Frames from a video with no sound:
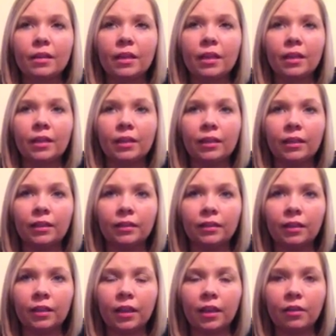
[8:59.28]
eating
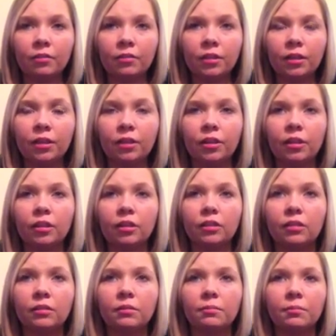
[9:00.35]
healthier,
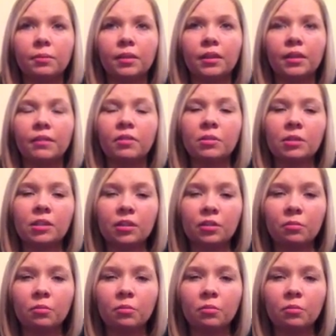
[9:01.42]
but it was still